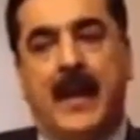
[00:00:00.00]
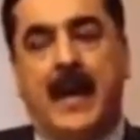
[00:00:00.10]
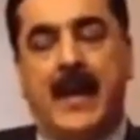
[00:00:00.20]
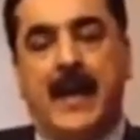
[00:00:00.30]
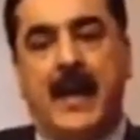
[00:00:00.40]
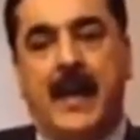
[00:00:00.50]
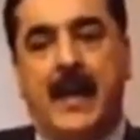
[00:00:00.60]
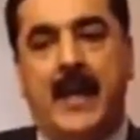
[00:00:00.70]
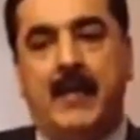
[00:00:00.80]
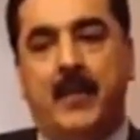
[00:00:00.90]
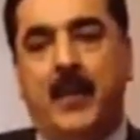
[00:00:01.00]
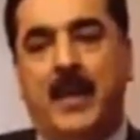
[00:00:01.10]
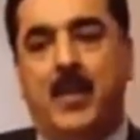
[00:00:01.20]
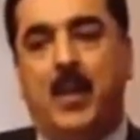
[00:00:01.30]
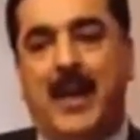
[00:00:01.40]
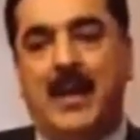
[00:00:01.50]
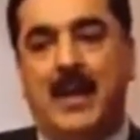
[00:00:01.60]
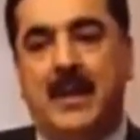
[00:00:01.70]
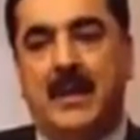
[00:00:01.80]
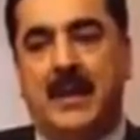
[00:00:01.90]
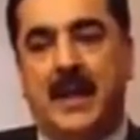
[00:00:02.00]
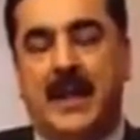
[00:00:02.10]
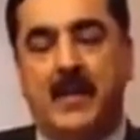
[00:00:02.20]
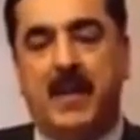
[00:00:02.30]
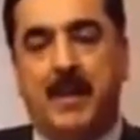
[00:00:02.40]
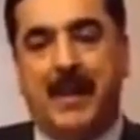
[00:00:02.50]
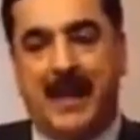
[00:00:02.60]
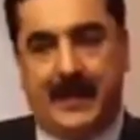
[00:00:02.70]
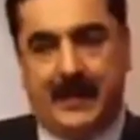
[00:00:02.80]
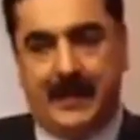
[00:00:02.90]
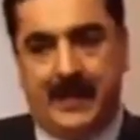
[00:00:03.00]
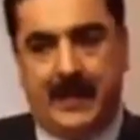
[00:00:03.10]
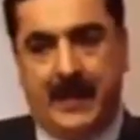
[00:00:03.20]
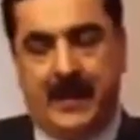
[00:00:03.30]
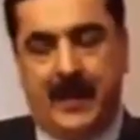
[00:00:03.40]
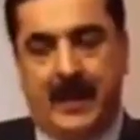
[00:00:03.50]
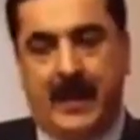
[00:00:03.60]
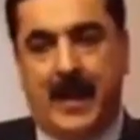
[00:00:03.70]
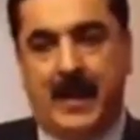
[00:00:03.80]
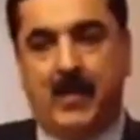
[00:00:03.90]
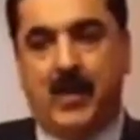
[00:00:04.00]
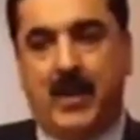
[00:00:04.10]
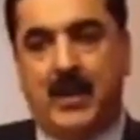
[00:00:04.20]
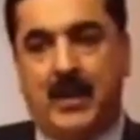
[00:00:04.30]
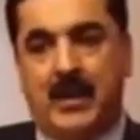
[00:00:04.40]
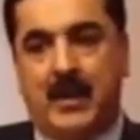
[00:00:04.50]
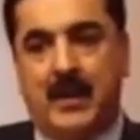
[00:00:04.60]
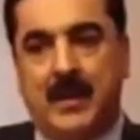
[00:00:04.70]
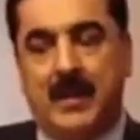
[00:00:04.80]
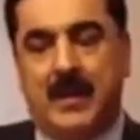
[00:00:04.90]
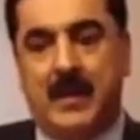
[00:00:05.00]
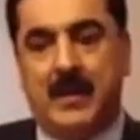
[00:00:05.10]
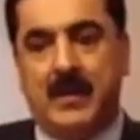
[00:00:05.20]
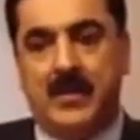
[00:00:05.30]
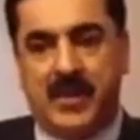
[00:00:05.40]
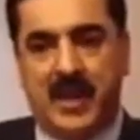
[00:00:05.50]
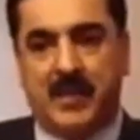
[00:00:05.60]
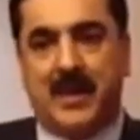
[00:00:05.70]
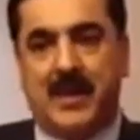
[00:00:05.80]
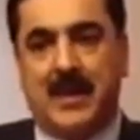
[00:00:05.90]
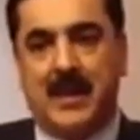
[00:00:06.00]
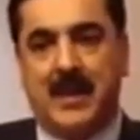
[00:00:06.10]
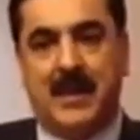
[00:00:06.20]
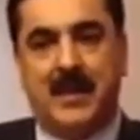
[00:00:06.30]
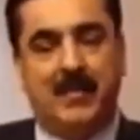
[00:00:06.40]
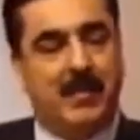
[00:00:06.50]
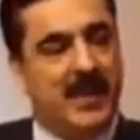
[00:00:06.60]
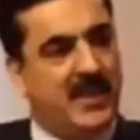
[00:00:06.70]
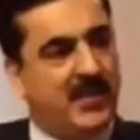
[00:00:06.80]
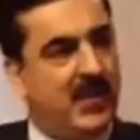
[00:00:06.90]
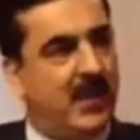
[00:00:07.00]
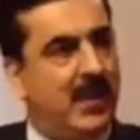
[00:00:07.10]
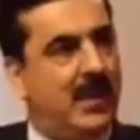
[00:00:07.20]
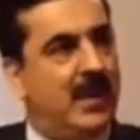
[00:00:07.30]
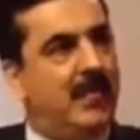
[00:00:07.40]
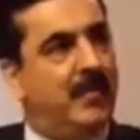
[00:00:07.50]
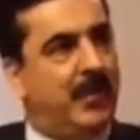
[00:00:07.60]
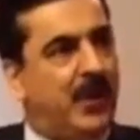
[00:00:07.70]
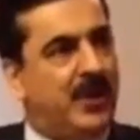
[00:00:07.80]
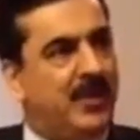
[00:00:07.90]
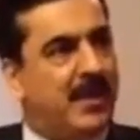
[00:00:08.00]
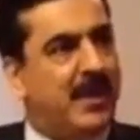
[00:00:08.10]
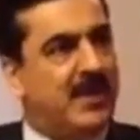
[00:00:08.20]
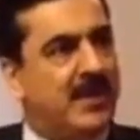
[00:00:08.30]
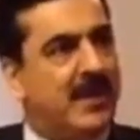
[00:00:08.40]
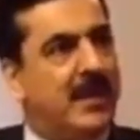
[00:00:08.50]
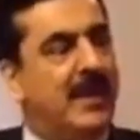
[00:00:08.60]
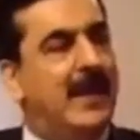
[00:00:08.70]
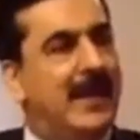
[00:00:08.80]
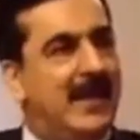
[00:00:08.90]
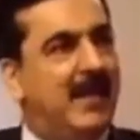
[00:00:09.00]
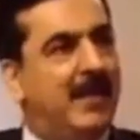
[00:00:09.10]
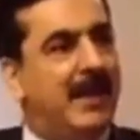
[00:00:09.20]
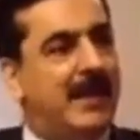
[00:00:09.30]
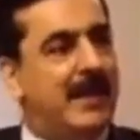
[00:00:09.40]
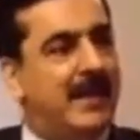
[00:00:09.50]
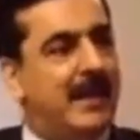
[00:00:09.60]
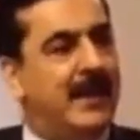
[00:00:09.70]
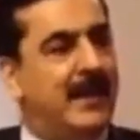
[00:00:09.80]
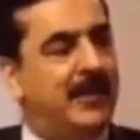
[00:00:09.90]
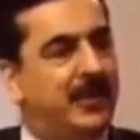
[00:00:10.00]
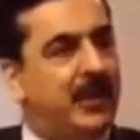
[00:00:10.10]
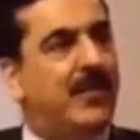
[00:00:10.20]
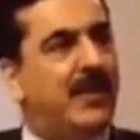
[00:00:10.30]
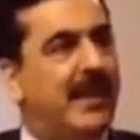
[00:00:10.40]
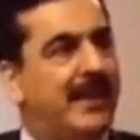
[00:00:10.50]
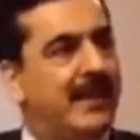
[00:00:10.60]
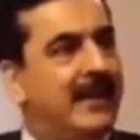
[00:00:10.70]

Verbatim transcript: I, I have only one thing in my mind. I want stable, peaceful, prosperous, independent, sovereign